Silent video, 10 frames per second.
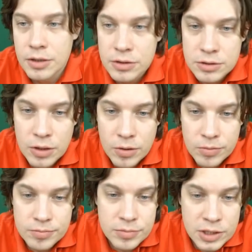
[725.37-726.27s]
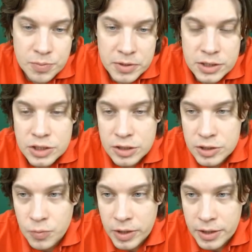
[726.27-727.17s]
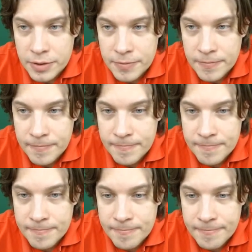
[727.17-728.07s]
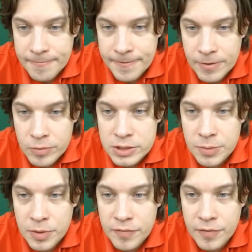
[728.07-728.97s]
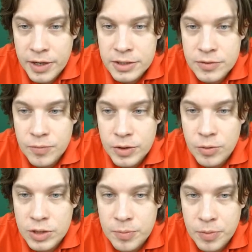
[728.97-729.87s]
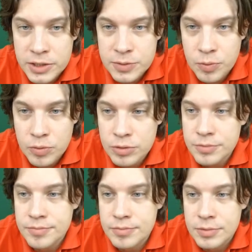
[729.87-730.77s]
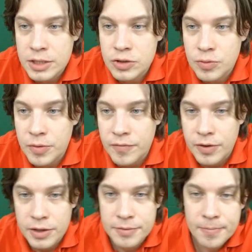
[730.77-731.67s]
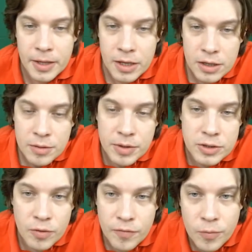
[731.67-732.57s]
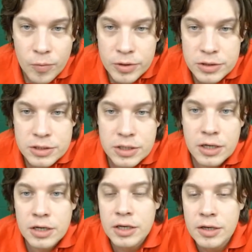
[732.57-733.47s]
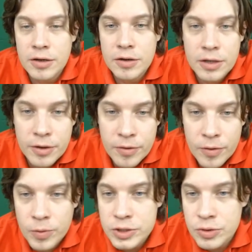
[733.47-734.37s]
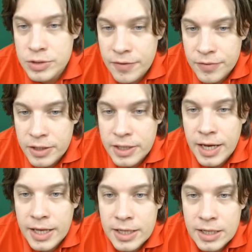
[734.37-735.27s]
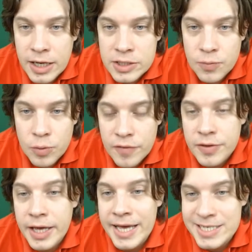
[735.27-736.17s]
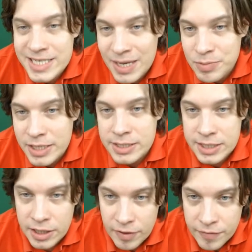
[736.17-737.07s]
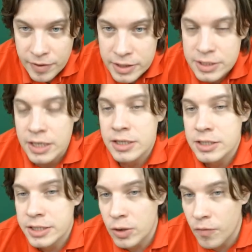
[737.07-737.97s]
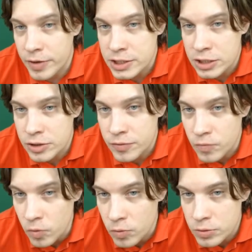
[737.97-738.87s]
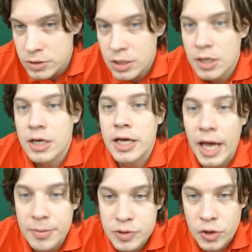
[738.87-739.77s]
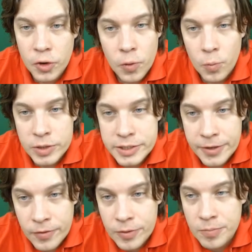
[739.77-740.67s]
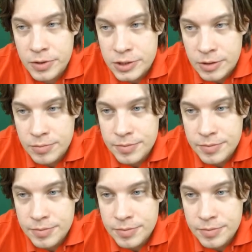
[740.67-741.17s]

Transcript: So this position is winning. We simplified, we got a passed pawn, that should be fine. But of course, here we should definitely analyze what if they accept a sacrifice and instead of exchanging the rooks, capture with their bishop.